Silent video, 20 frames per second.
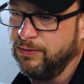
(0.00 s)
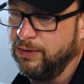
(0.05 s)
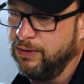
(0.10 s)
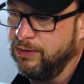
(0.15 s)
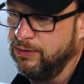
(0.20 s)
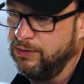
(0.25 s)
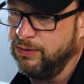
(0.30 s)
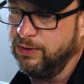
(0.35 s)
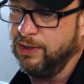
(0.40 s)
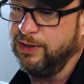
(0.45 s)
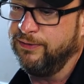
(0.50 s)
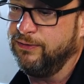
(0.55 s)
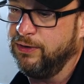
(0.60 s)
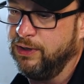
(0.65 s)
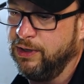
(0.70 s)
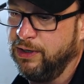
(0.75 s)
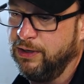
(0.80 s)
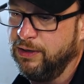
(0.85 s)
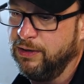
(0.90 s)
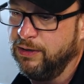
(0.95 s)
we're going to do
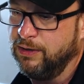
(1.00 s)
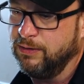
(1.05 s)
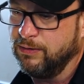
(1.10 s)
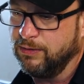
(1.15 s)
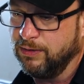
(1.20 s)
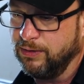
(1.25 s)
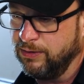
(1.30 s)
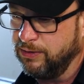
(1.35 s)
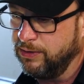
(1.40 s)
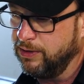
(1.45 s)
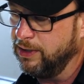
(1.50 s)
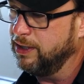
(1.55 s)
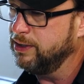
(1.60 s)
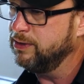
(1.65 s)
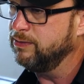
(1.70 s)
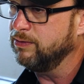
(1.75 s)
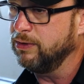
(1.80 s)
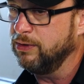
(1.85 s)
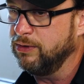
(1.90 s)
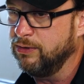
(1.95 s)
delivery, we're going to do
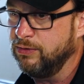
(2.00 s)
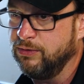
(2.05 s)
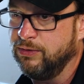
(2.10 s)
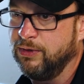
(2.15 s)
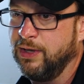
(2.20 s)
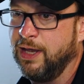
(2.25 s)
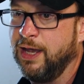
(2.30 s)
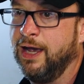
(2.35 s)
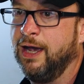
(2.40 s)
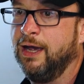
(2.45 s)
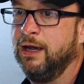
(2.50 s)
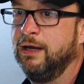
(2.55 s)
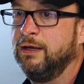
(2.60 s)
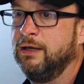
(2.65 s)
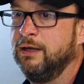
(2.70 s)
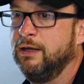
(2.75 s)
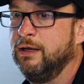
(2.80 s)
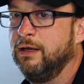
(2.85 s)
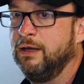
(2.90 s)
this, we're going to do that.